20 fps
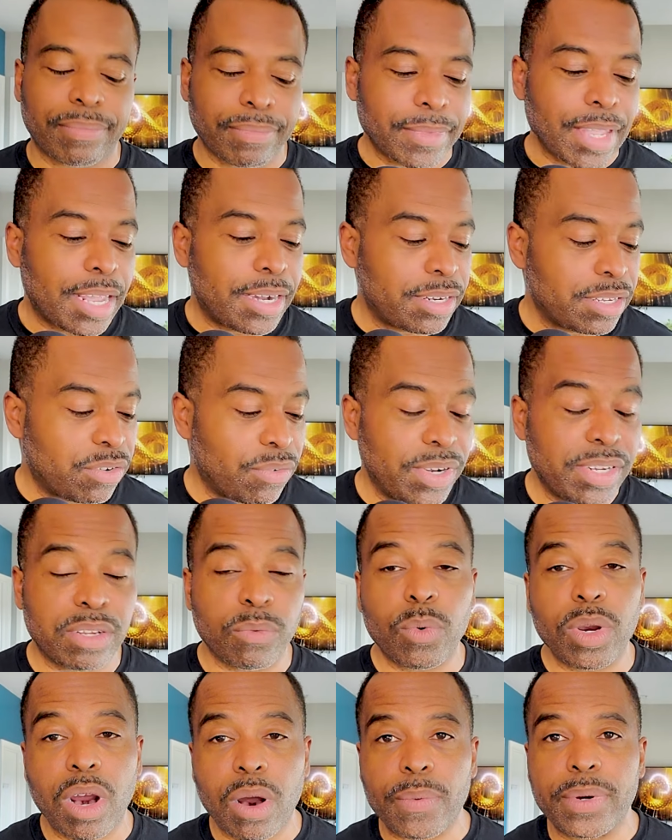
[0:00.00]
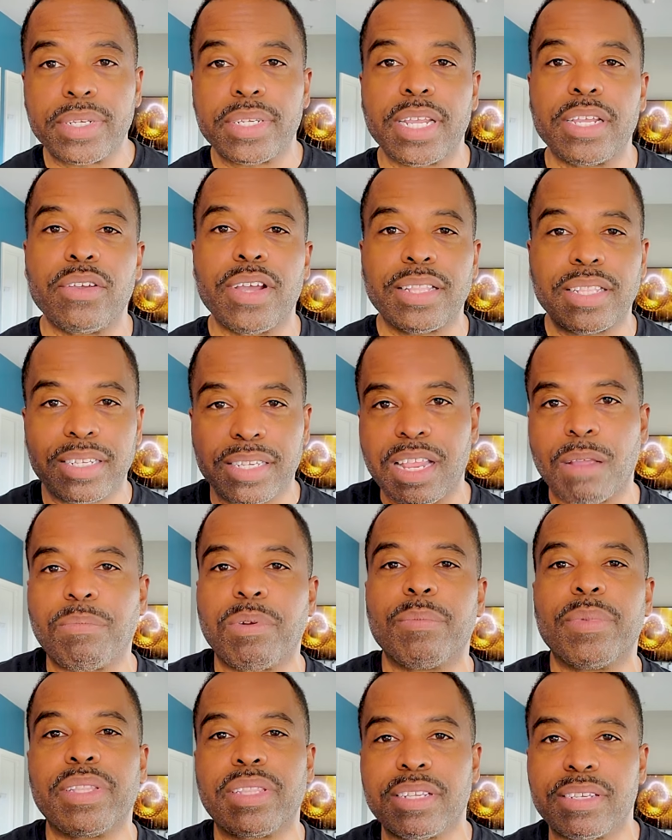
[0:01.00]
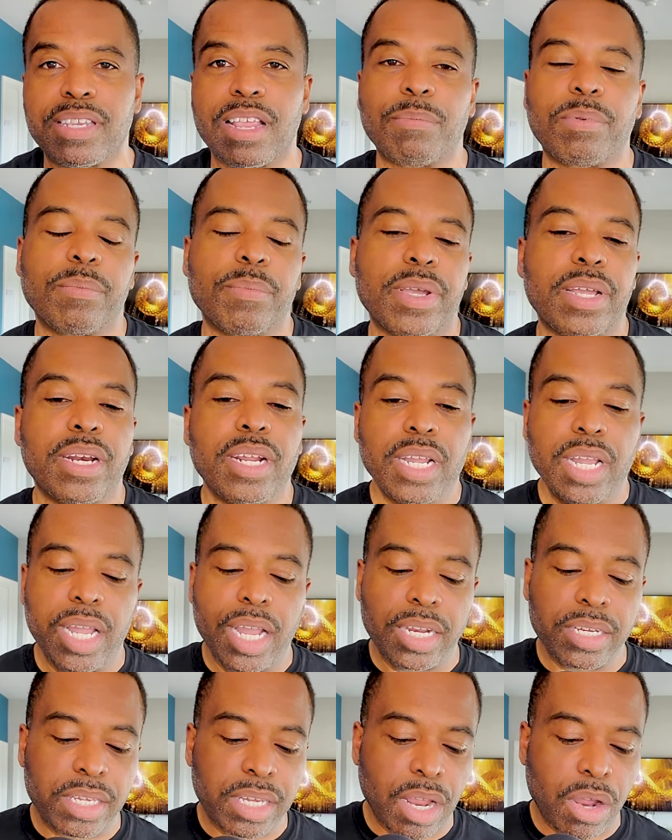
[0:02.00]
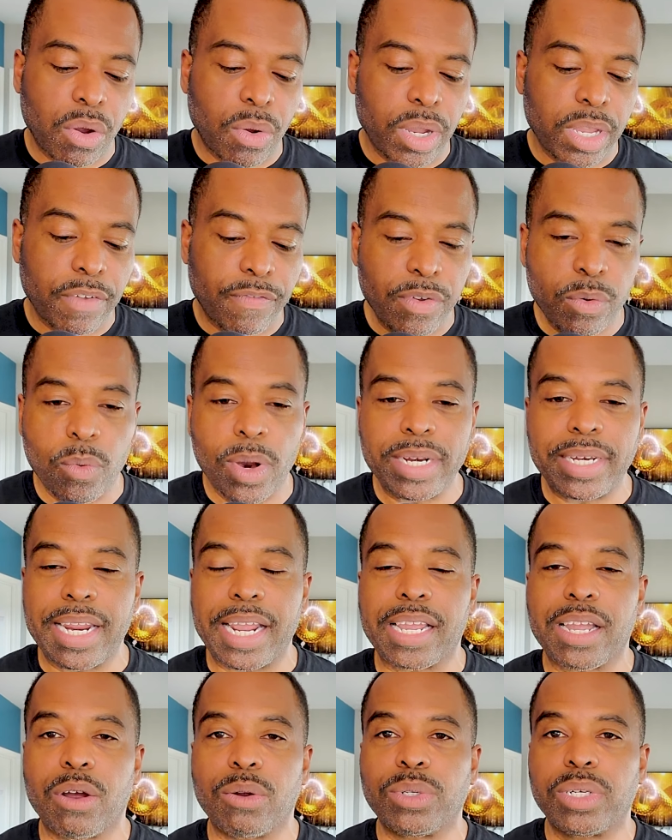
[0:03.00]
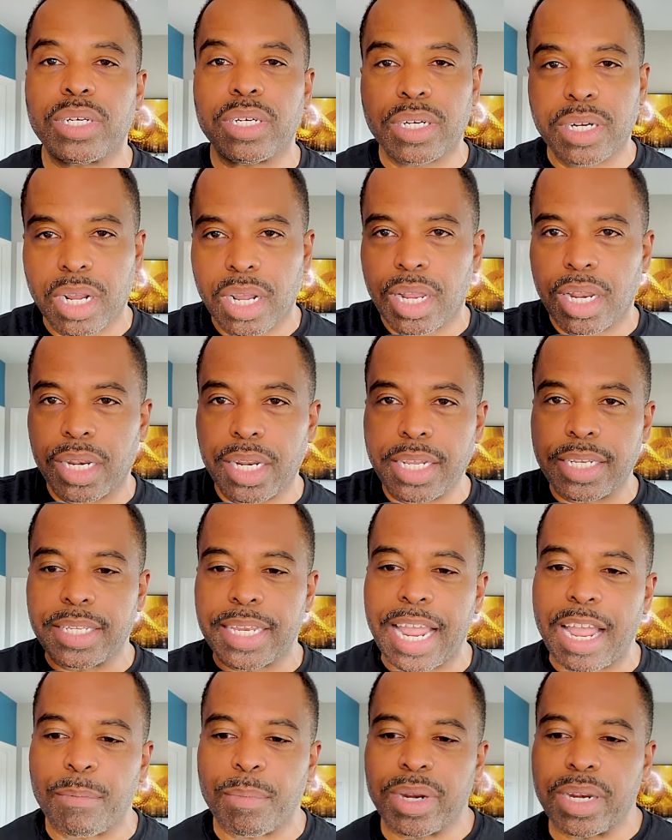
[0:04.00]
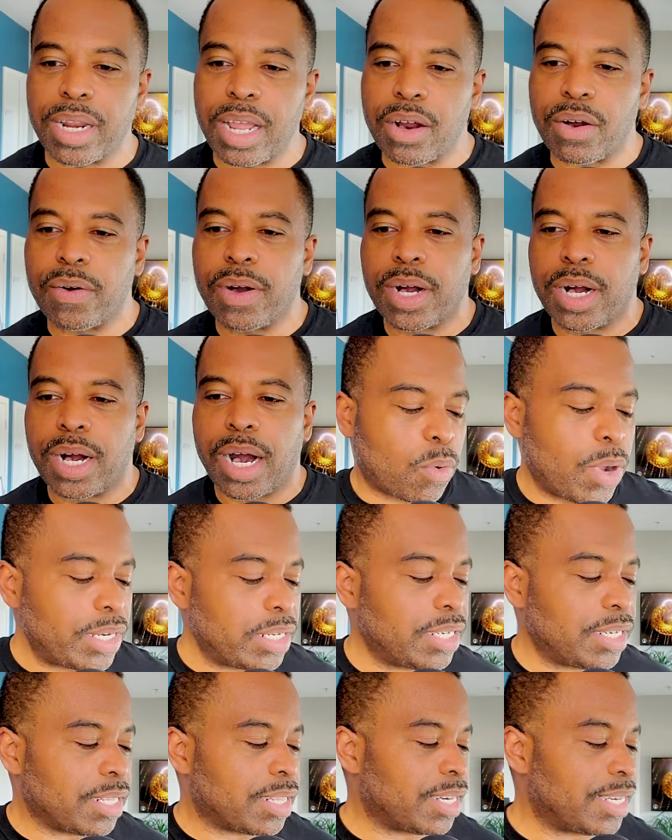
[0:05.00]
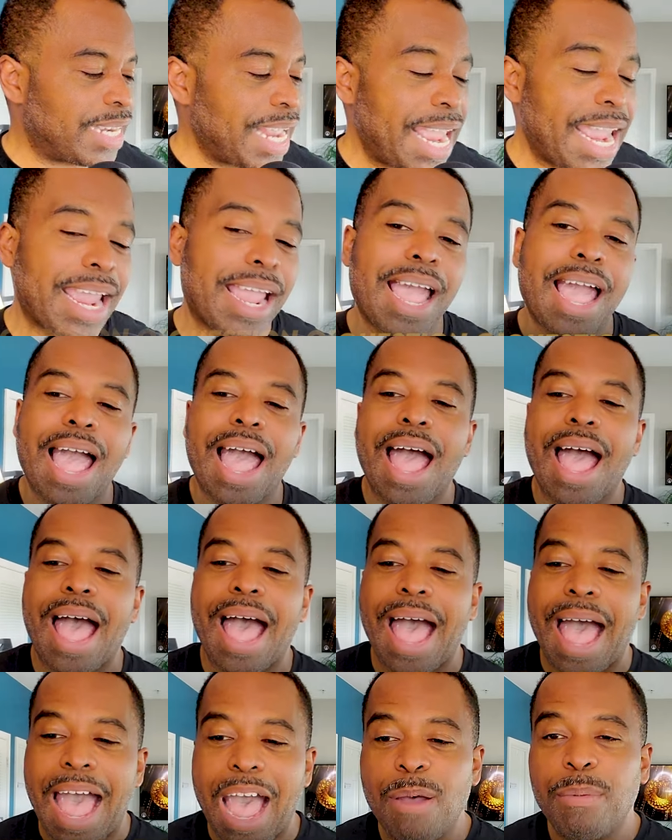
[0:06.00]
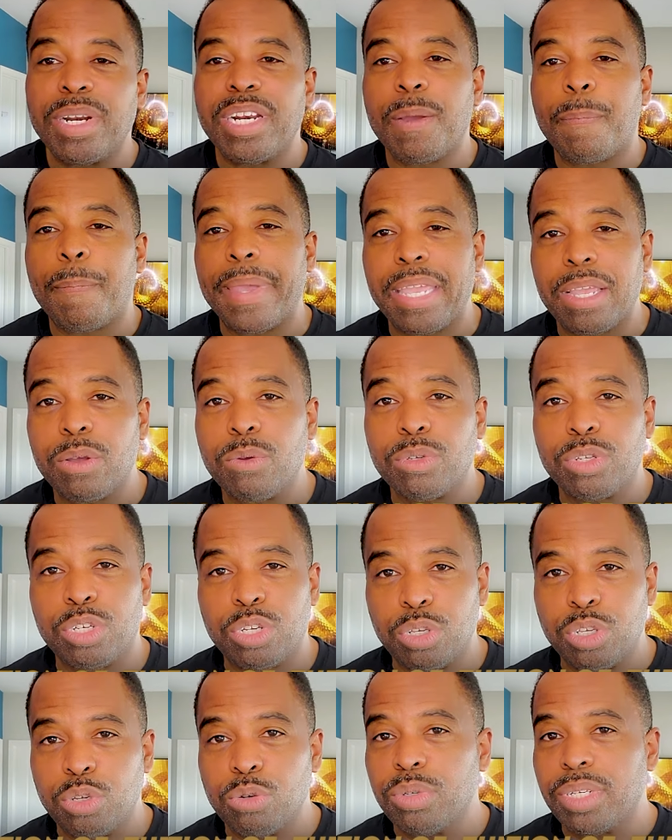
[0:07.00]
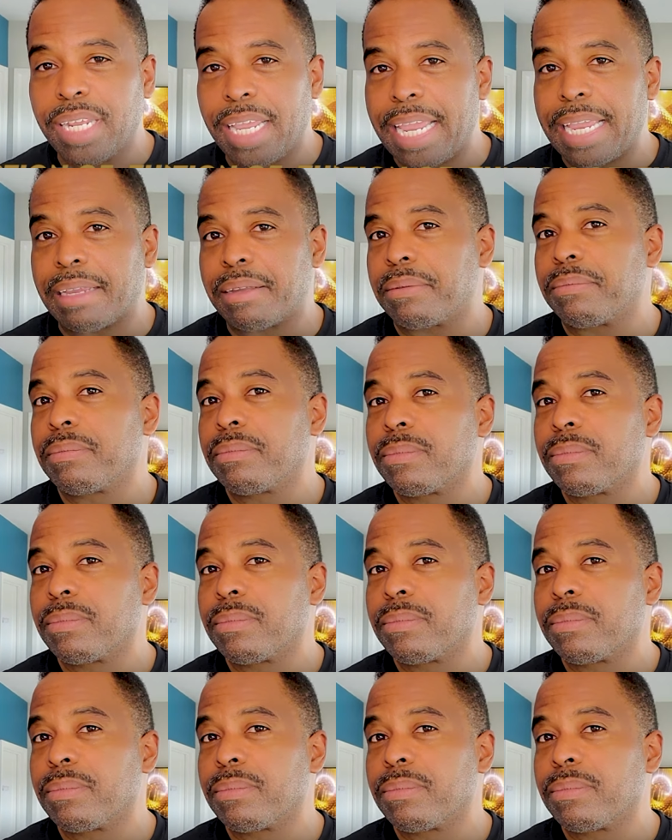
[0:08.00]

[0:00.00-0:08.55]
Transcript: That is the reason. We always say you have to supplement the supplement. And so if you want that coaching, link down below. Question of the day, how many pills do you take